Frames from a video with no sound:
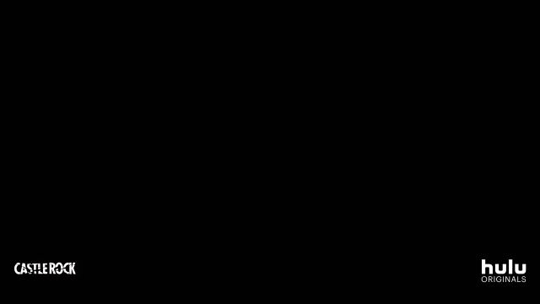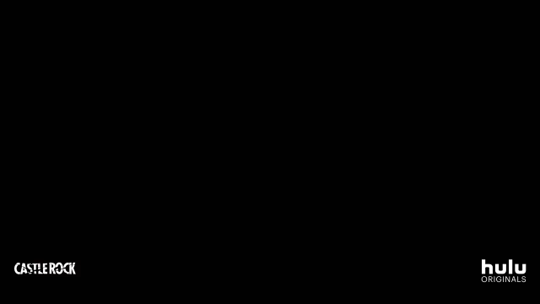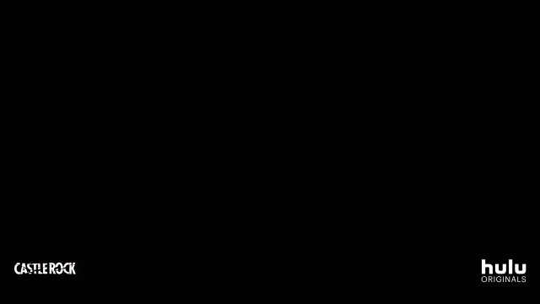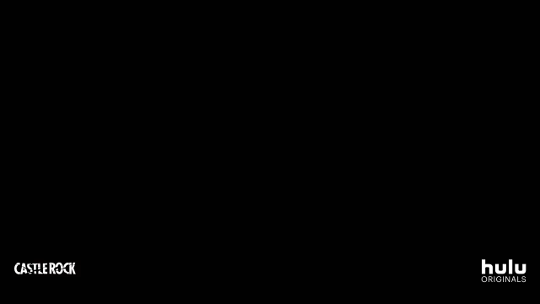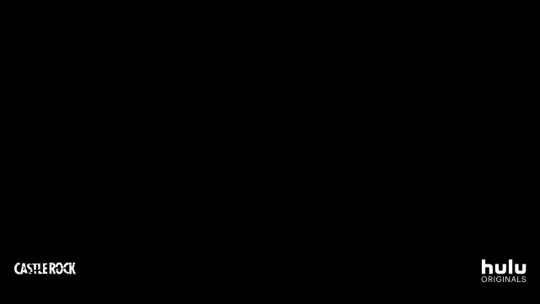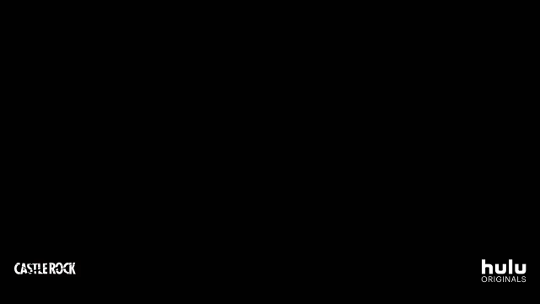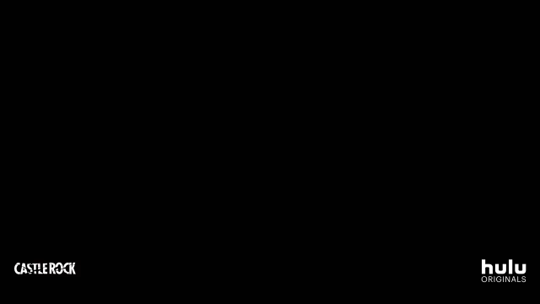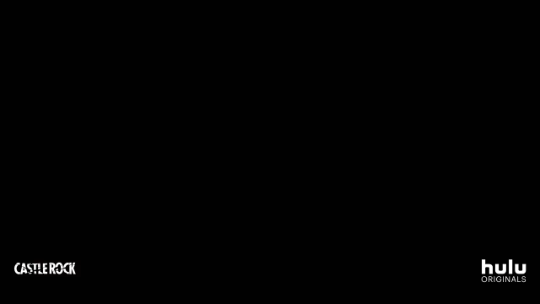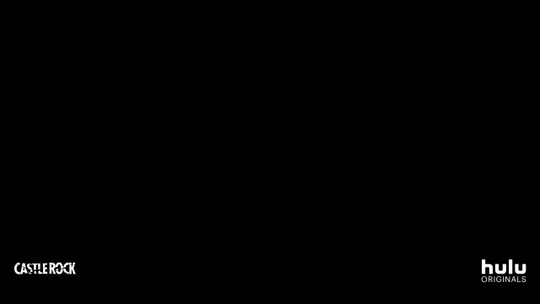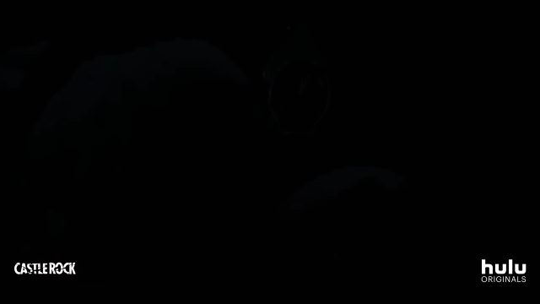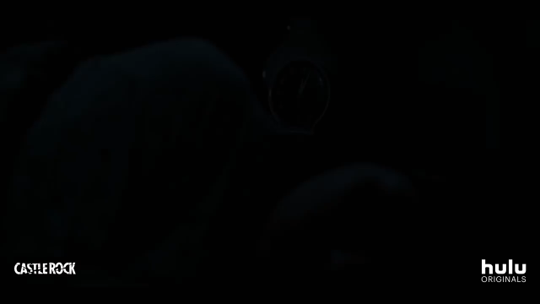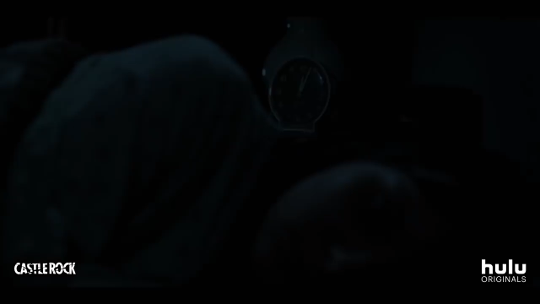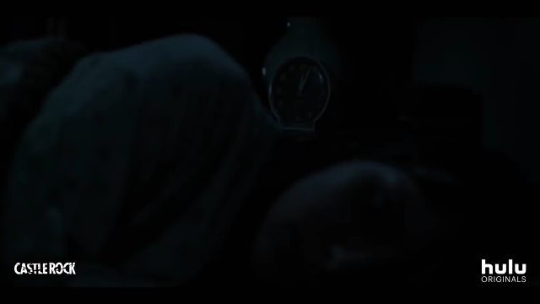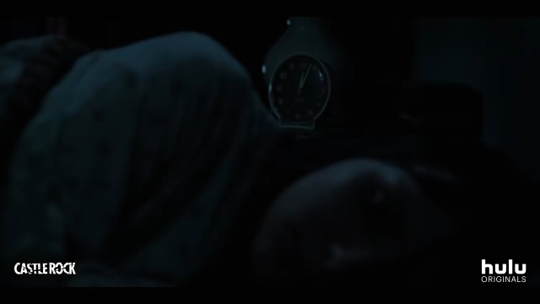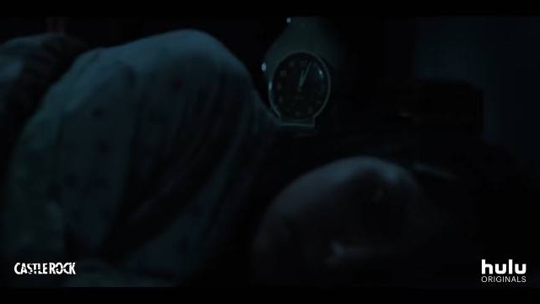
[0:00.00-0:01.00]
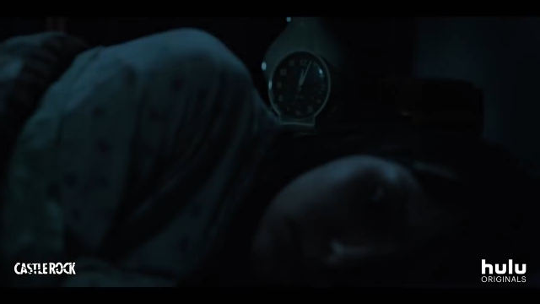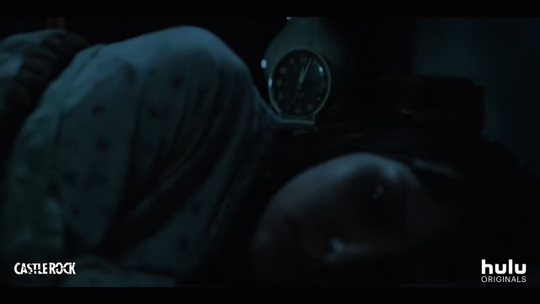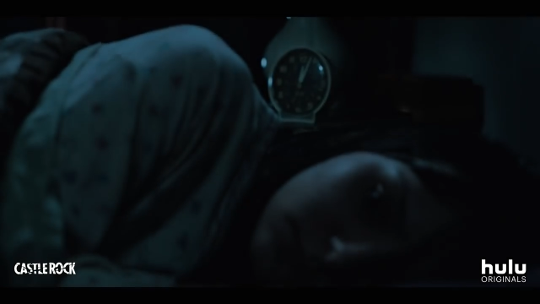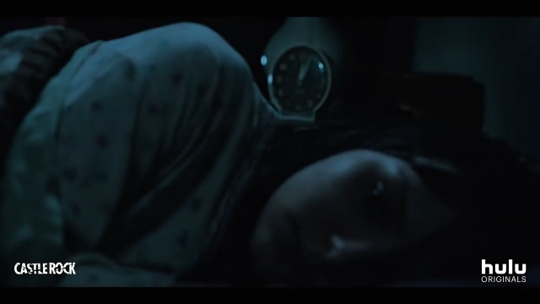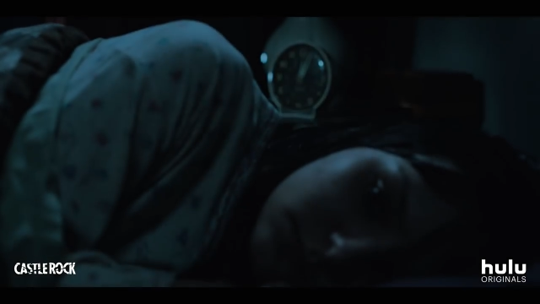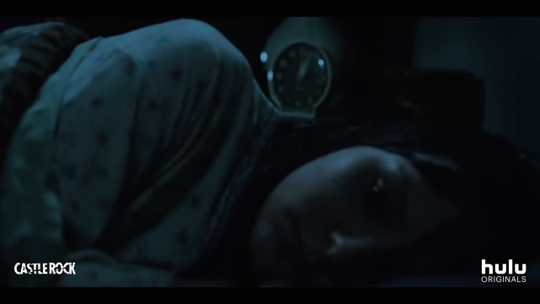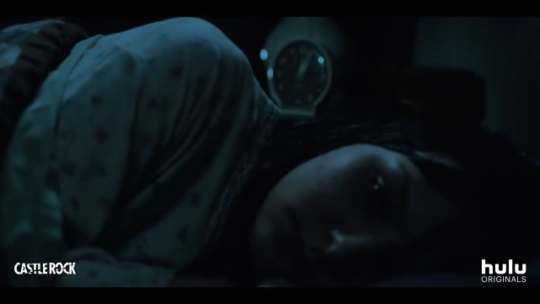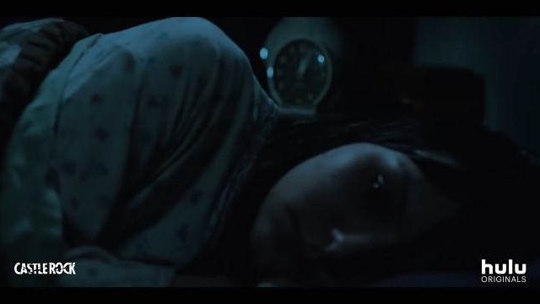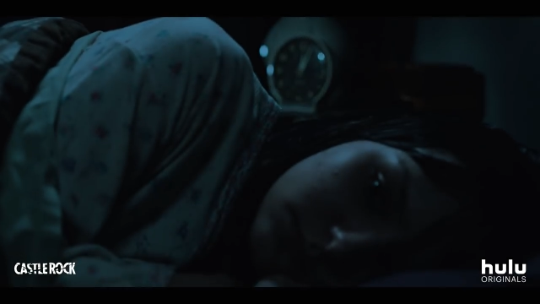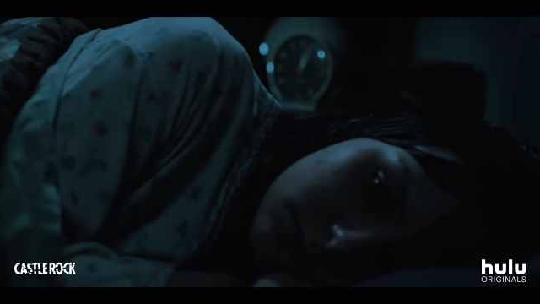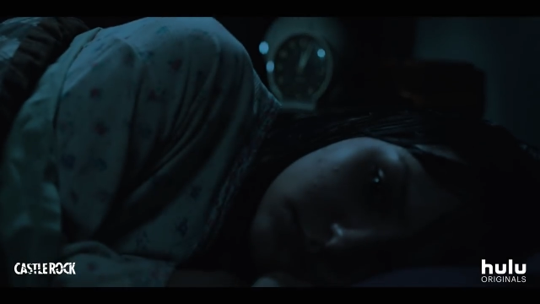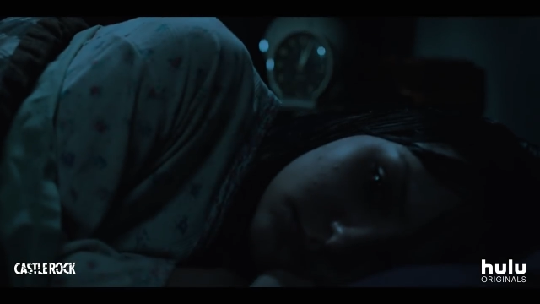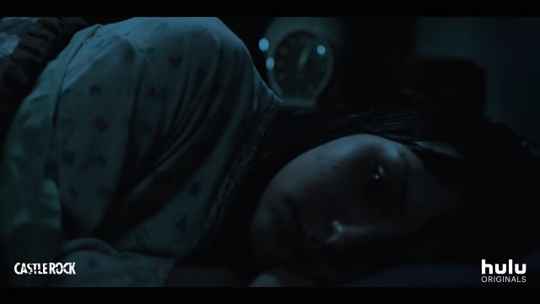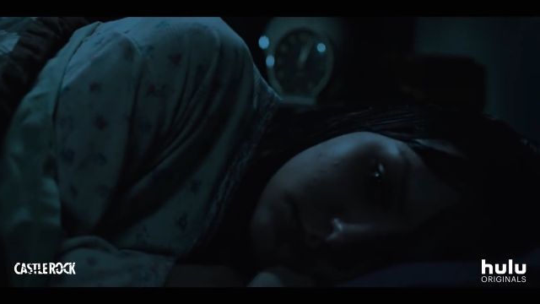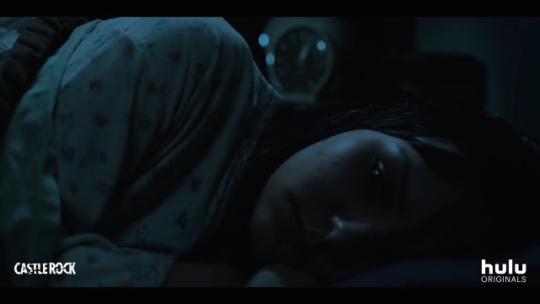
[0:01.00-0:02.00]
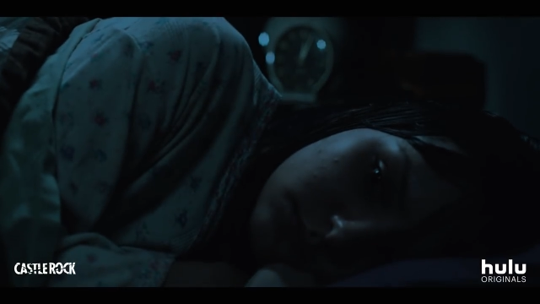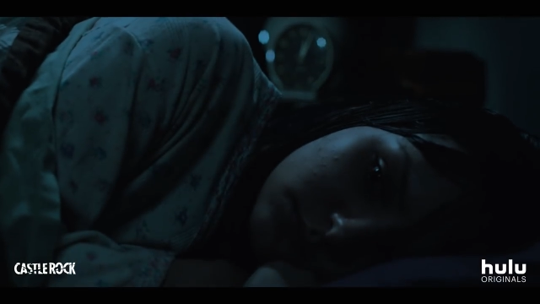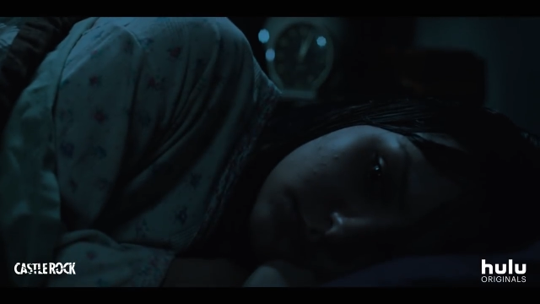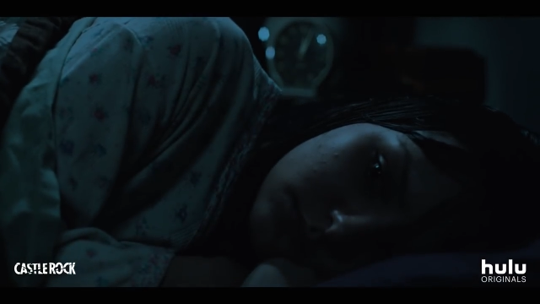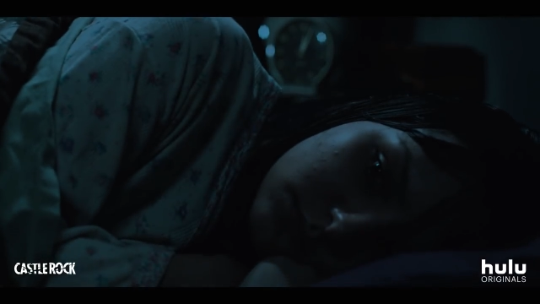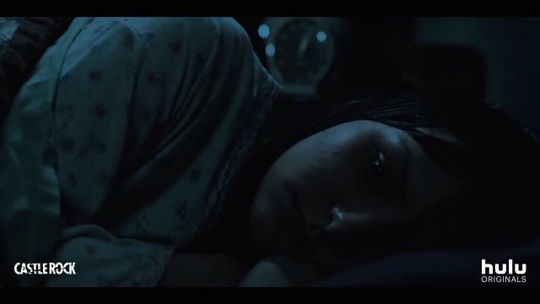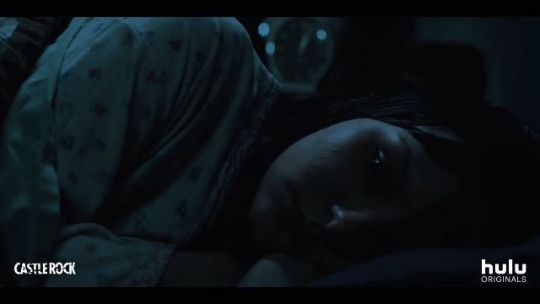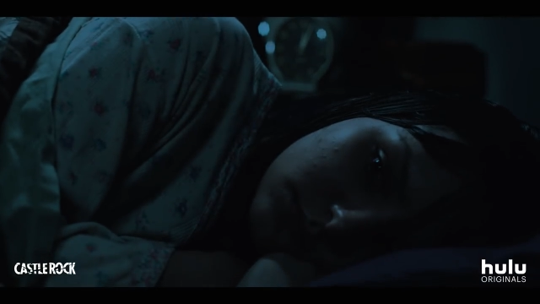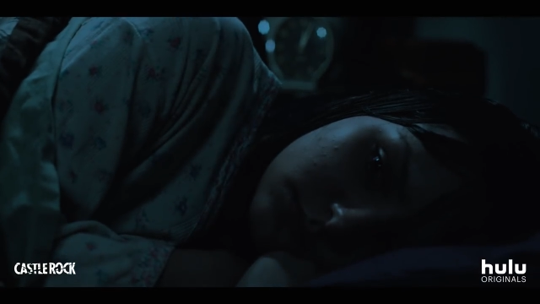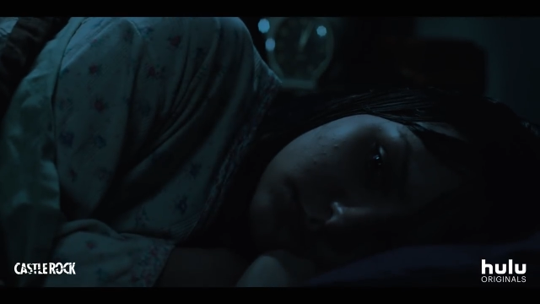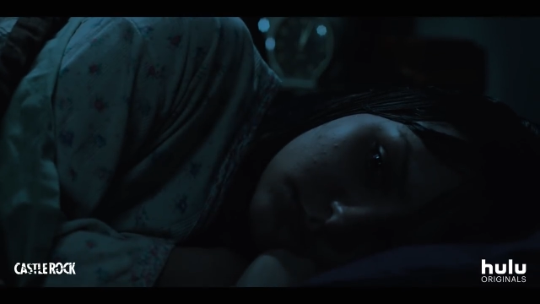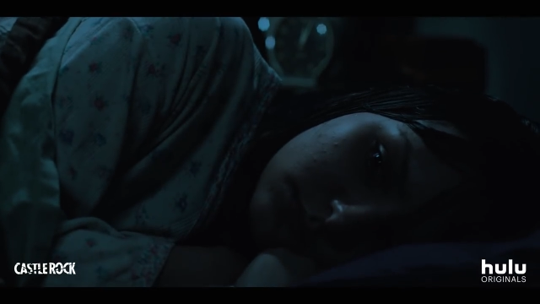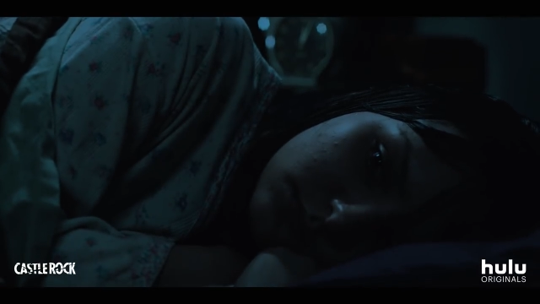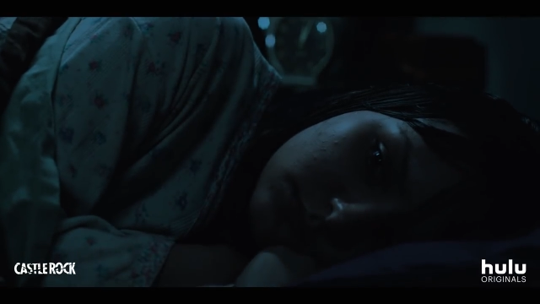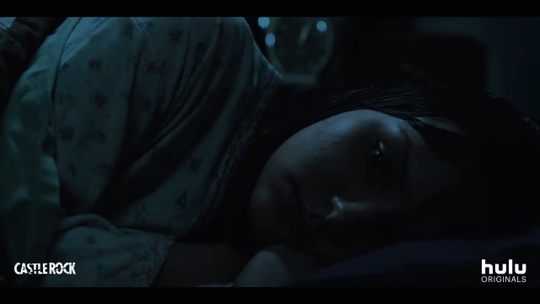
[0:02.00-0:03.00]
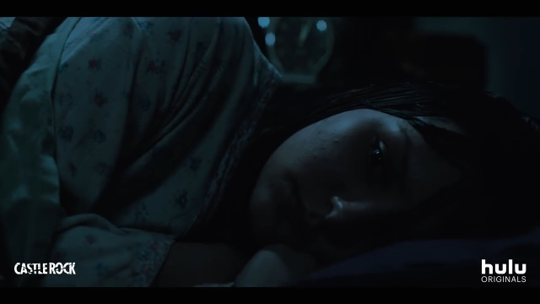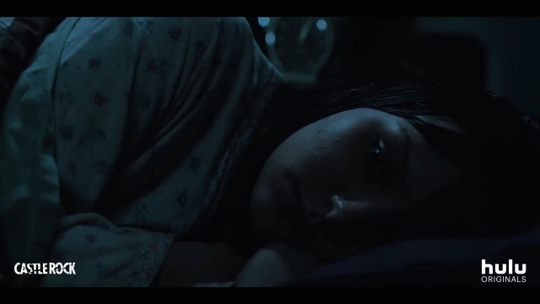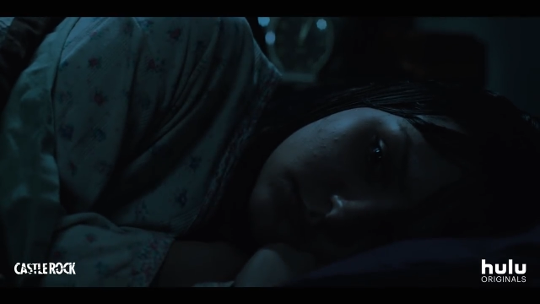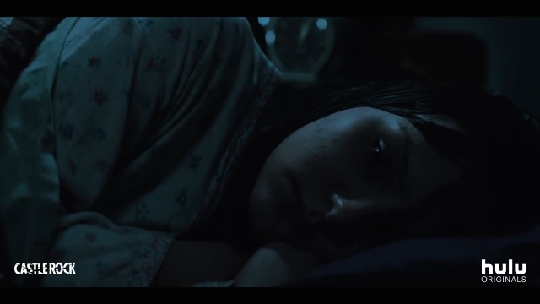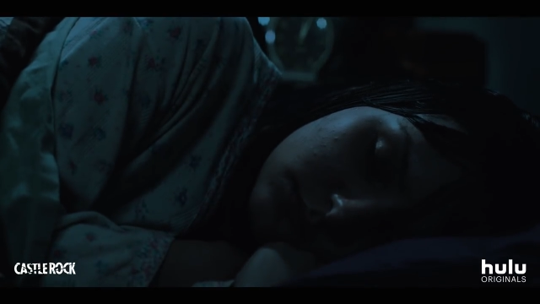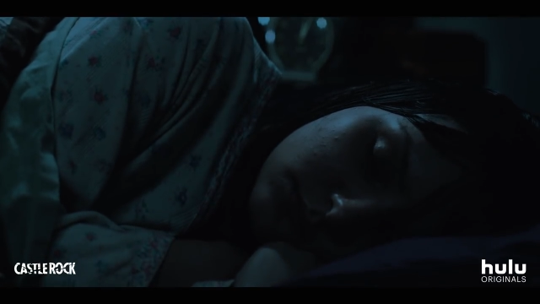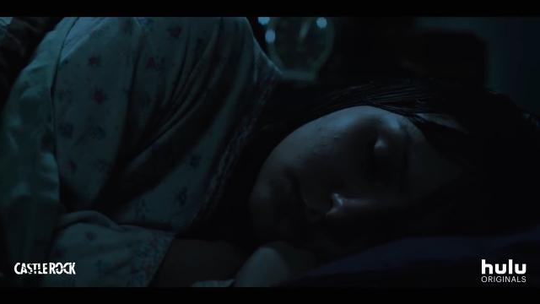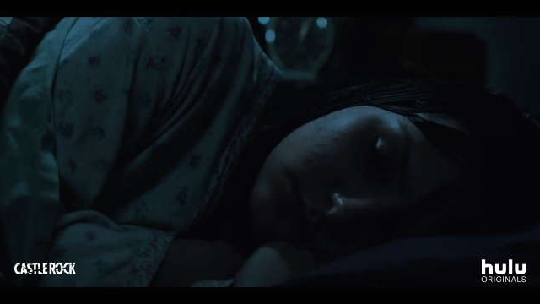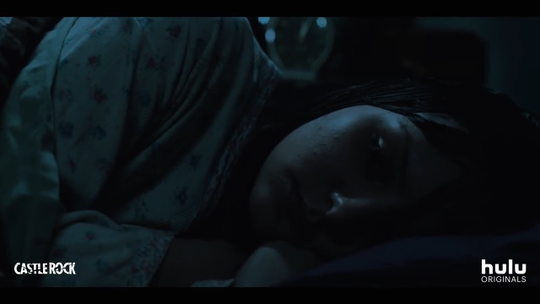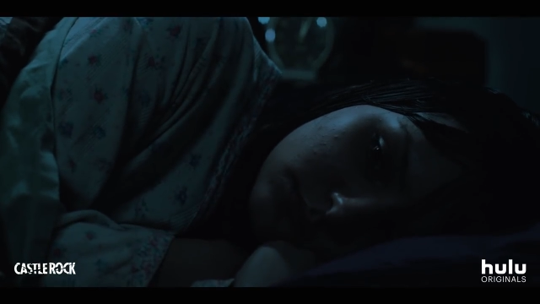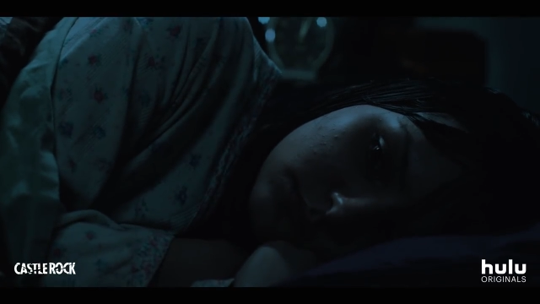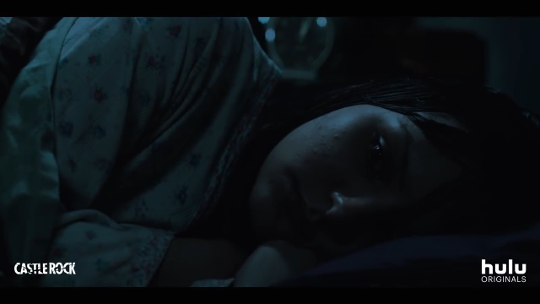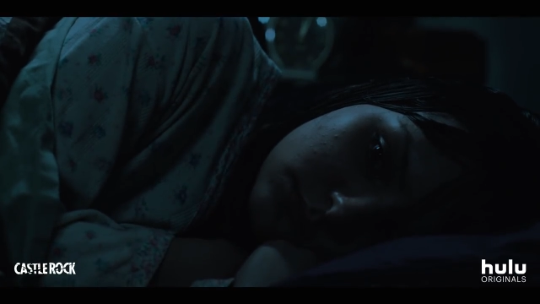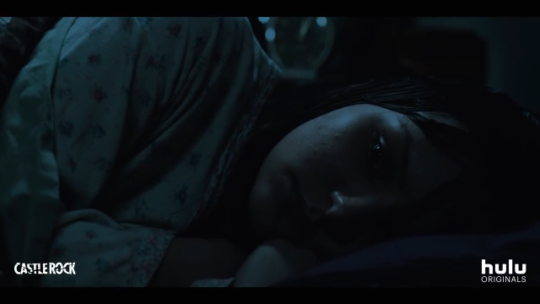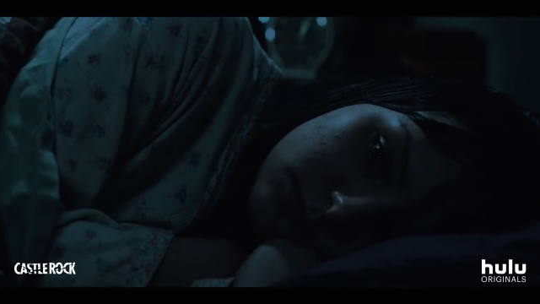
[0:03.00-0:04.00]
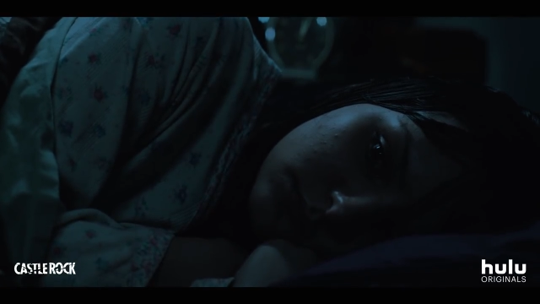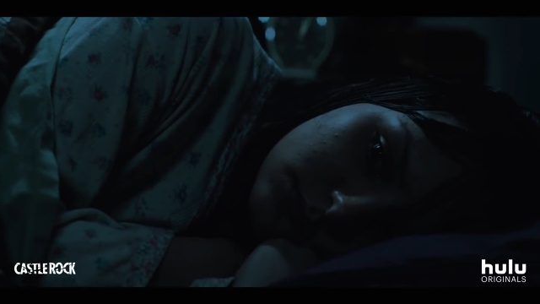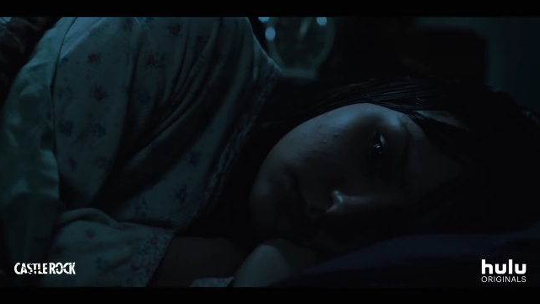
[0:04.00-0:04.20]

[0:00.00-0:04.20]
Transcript: (no speaker visible)